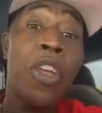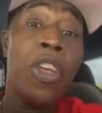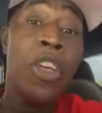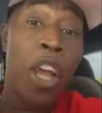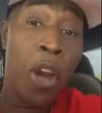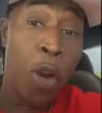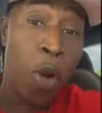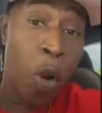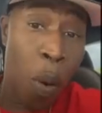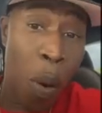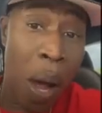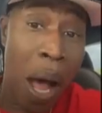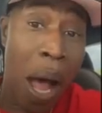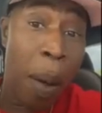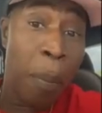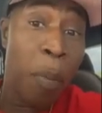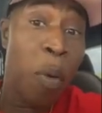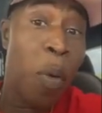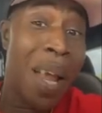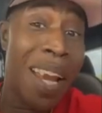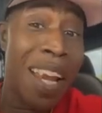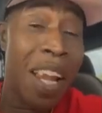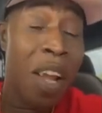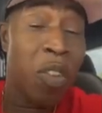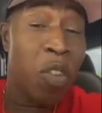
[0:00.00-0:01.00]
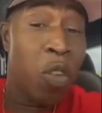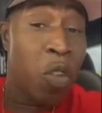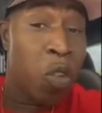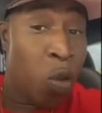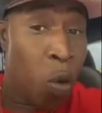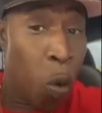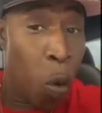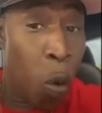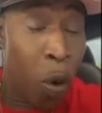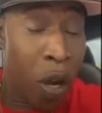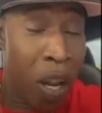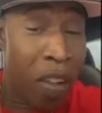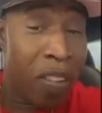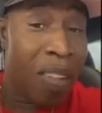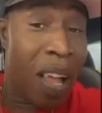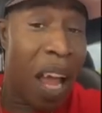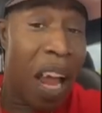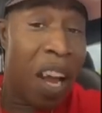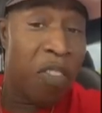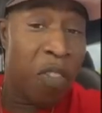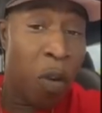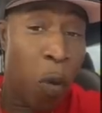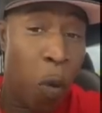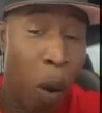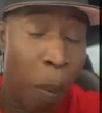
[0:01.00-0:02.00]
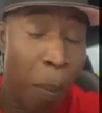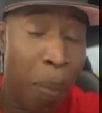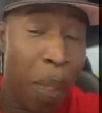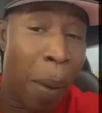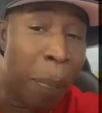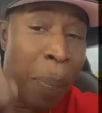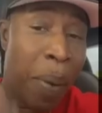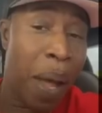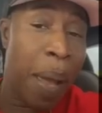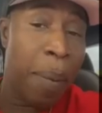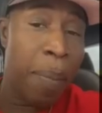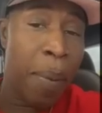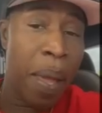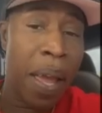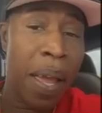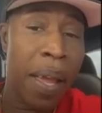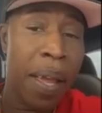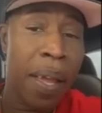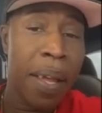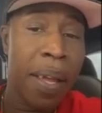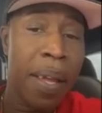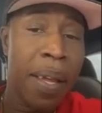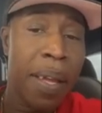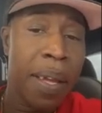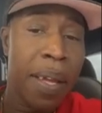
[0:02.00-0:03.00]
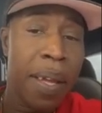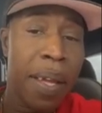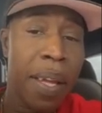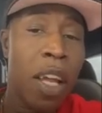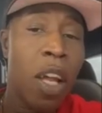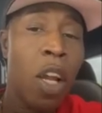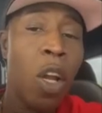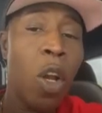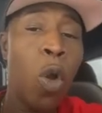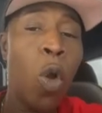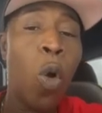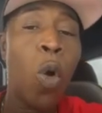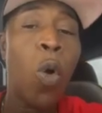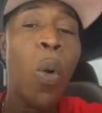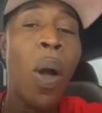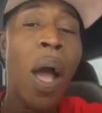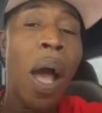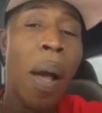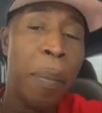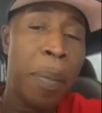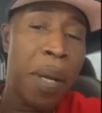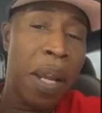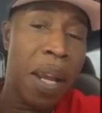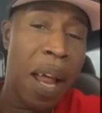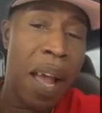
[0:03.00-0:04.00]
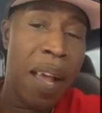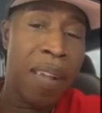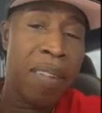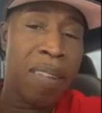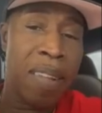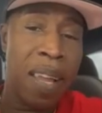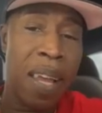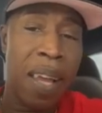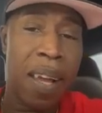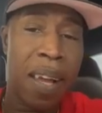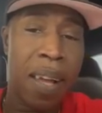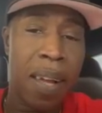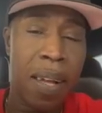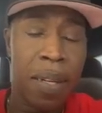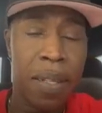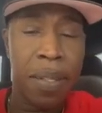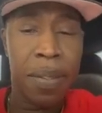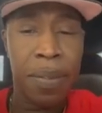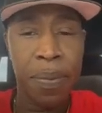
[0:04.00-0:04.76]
you know what happens when you do decide to open the pipe there? Look what happened in a sink.